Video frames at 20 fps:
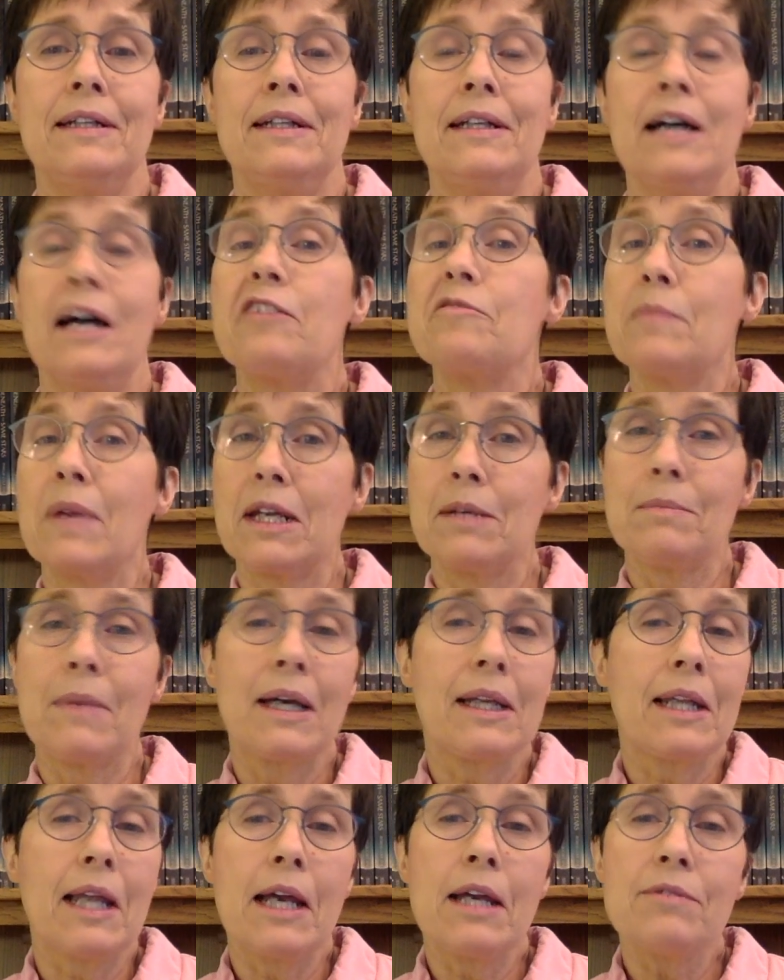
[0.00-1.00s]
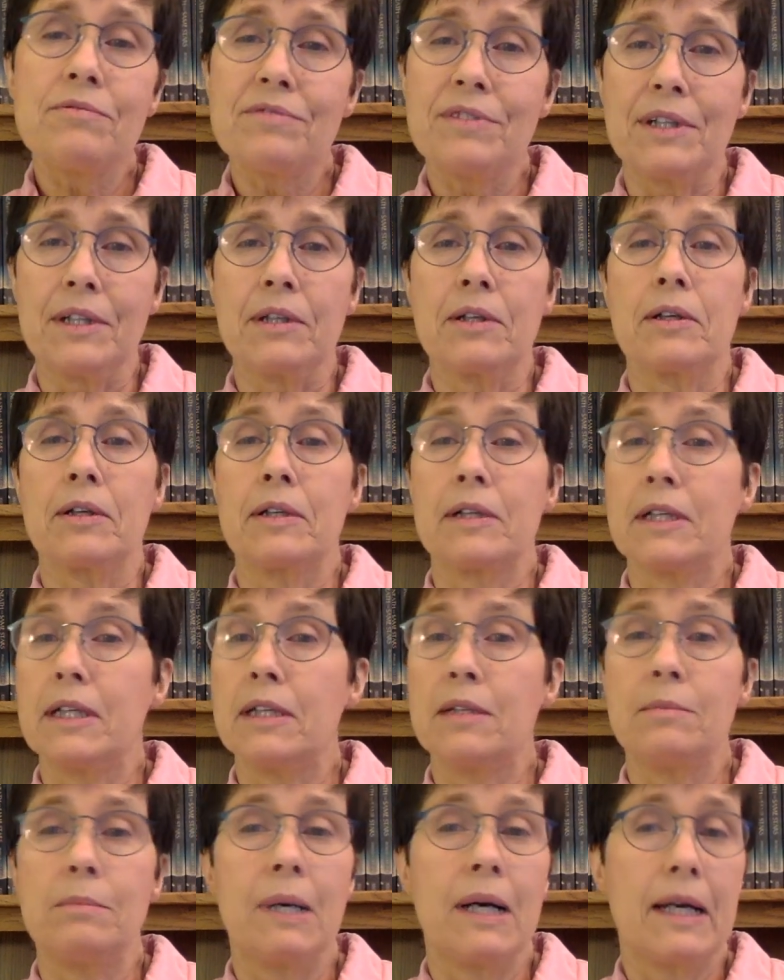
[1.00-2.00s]
I've made my life here,
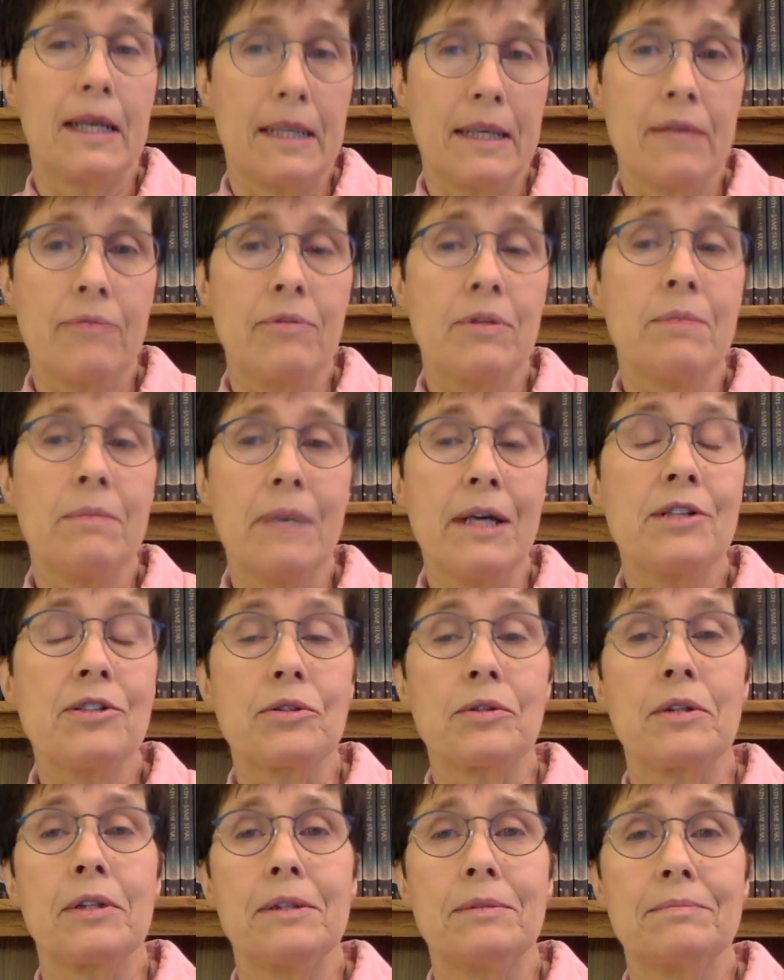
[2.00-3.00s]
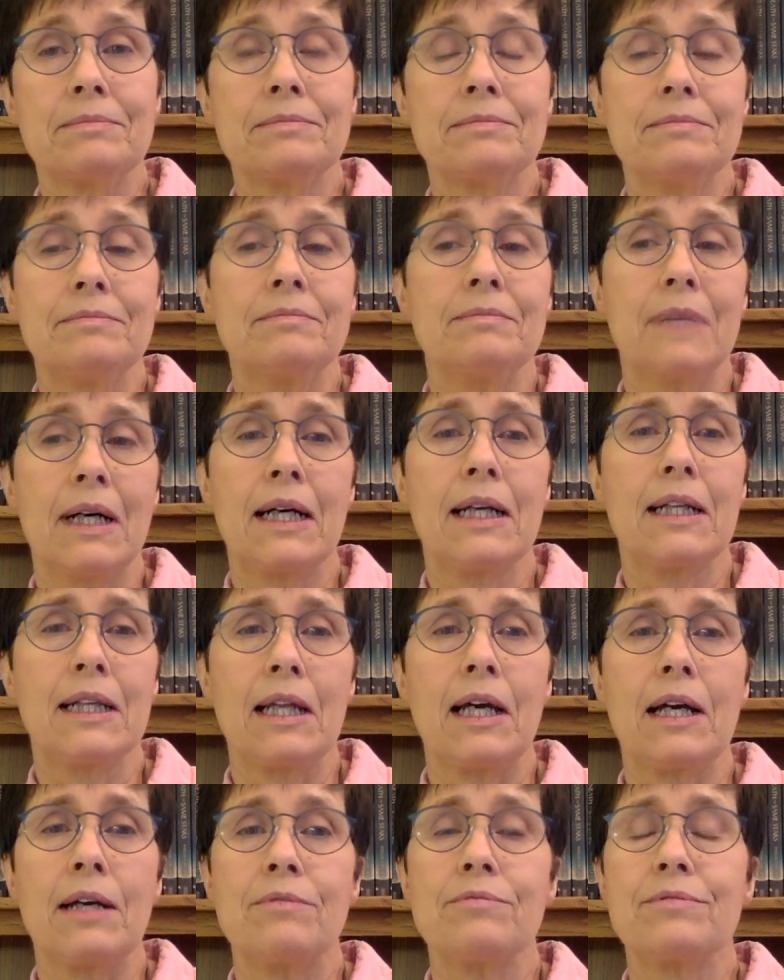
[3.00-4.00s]
and by every measure, my
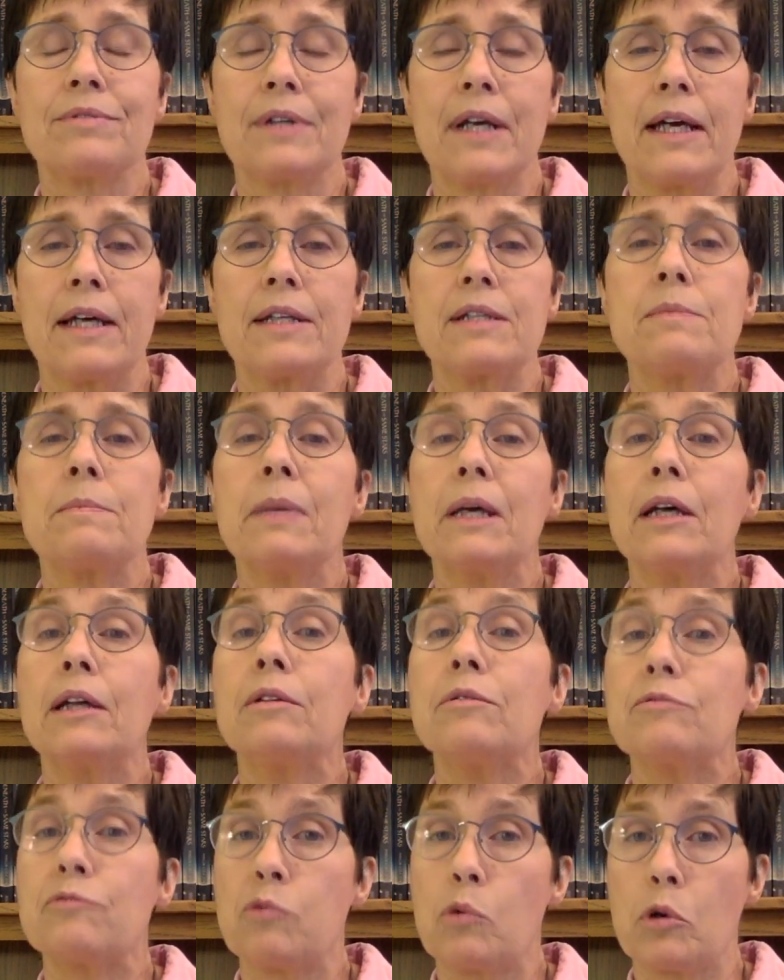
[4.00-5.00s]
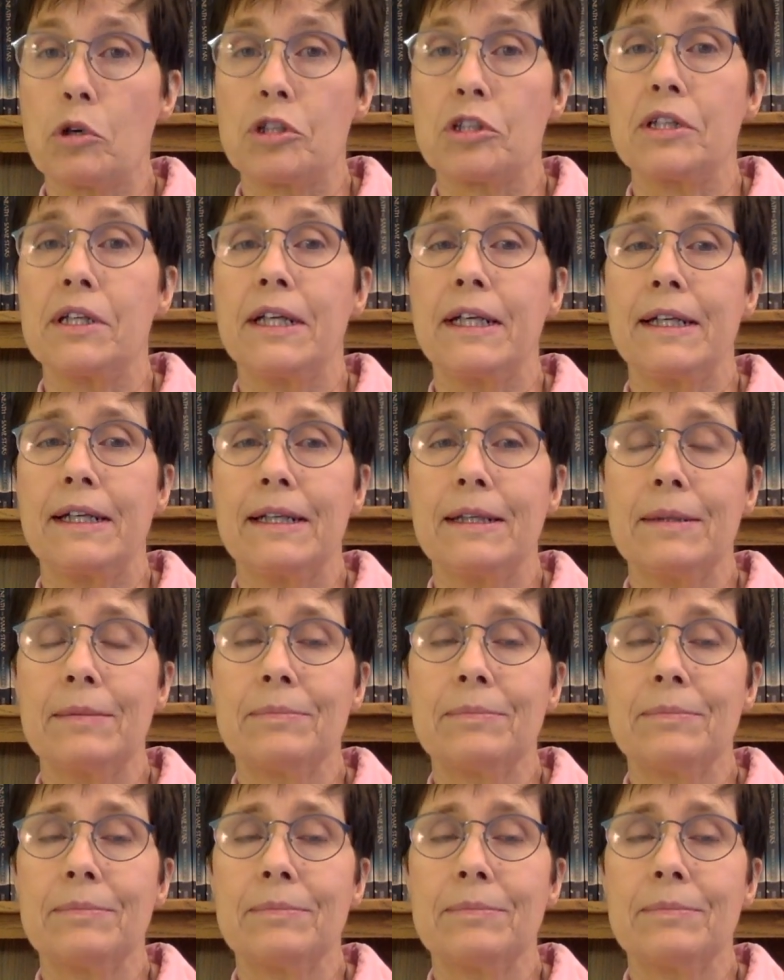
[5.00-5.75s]
life has been fortunate.